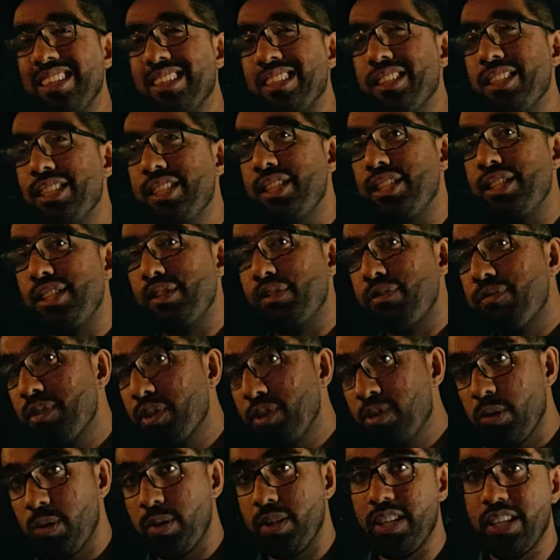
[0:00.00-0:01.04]
different
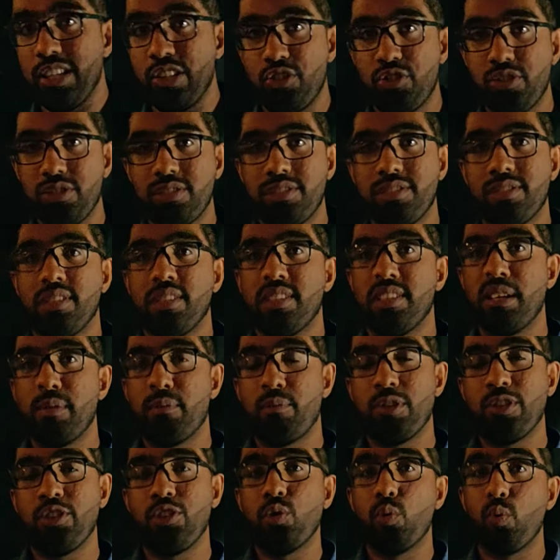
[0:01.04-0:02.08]
rotations, the temperature
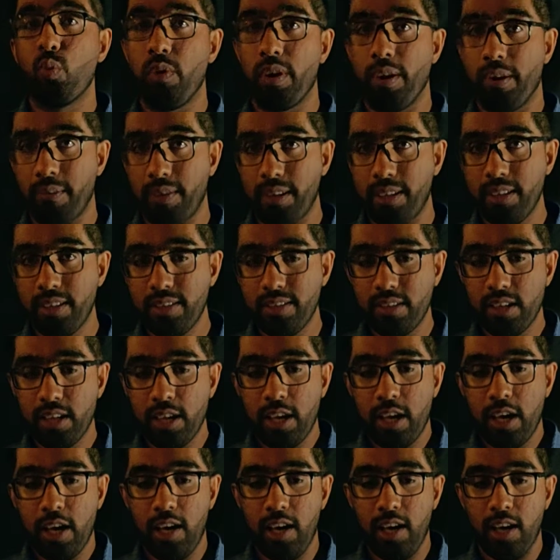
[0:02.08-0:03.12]
varies,
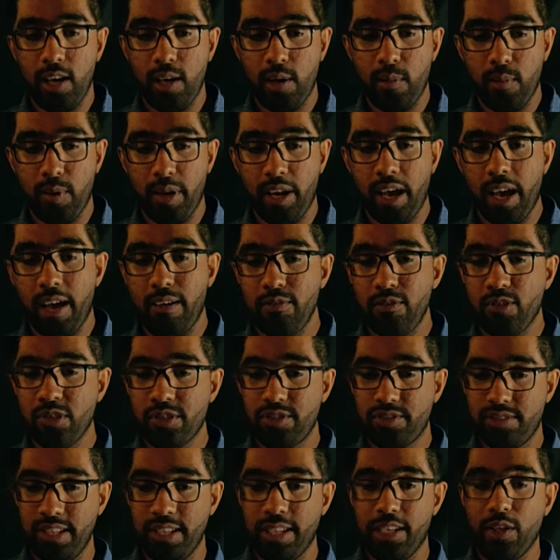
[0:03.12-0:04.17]
but I have just
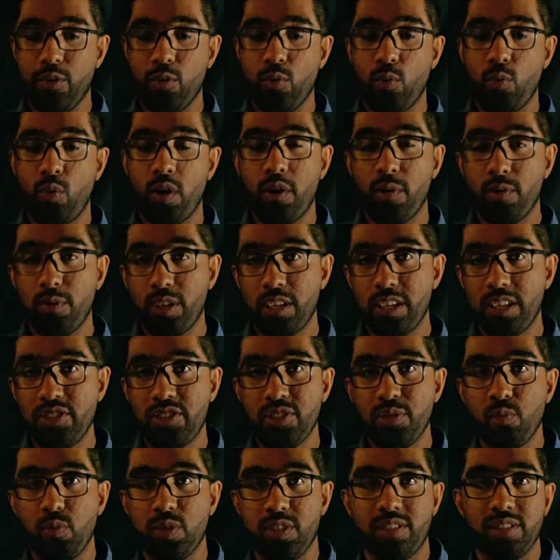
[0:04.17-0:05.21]
taken one rotation, which
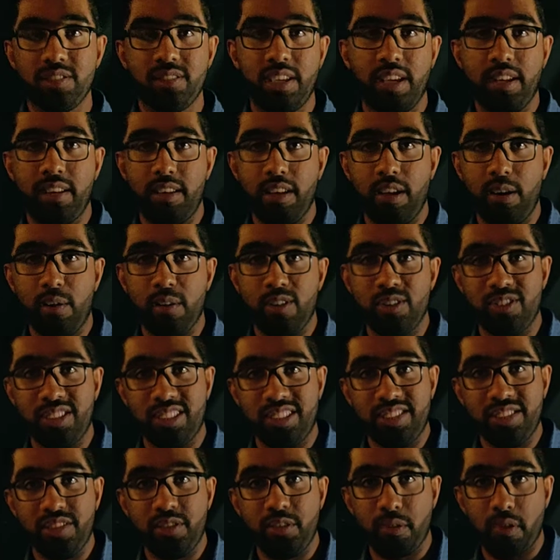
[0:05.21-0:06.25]
is at around
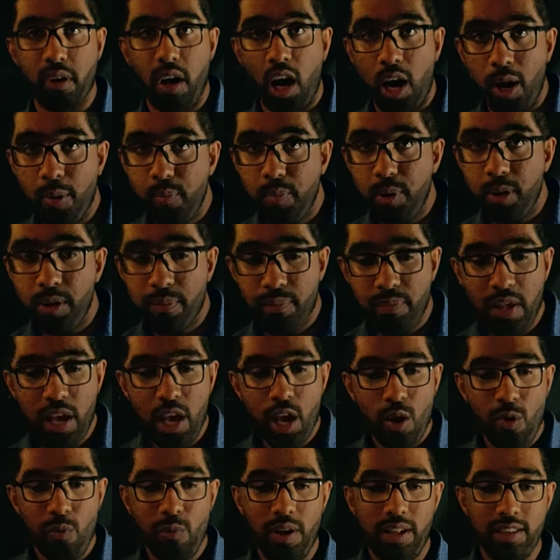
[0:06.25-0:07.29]
600 RPM,
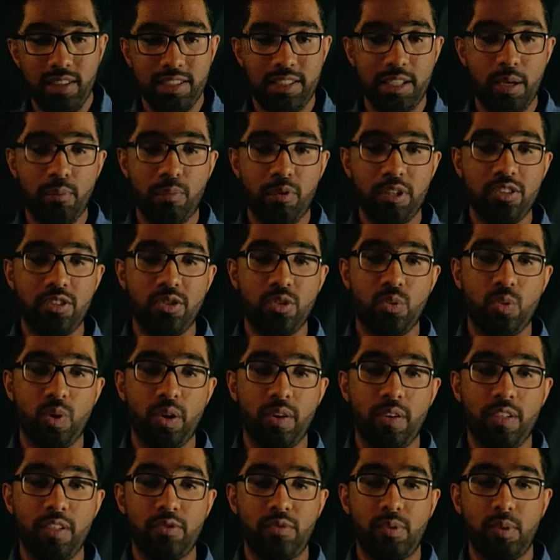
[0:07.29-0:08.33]
where the temperature varies
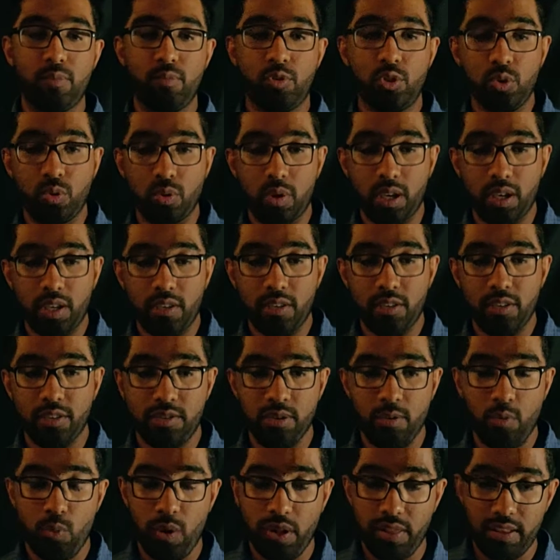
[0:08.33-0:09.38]
from
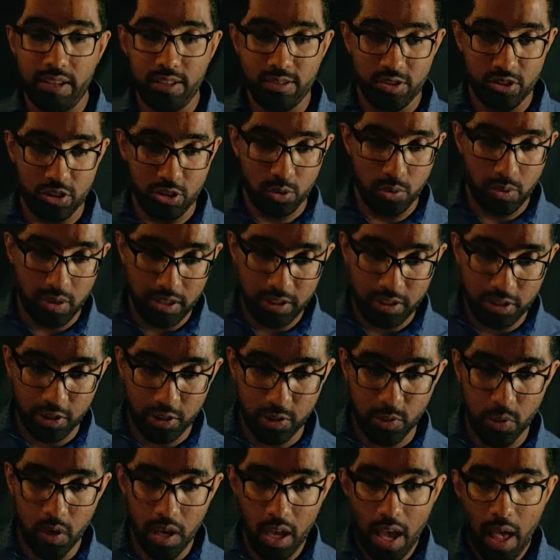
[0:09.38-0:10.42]
1200 to
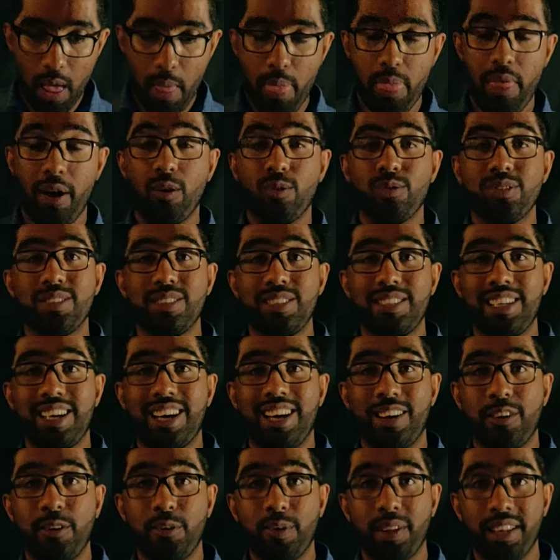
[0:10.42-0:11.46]

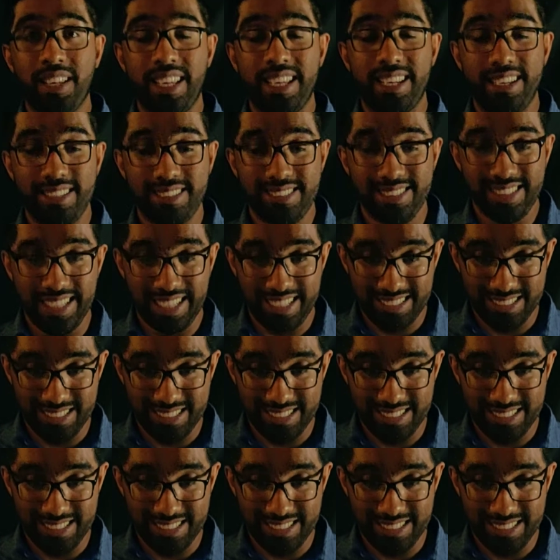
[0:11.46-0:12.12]
1186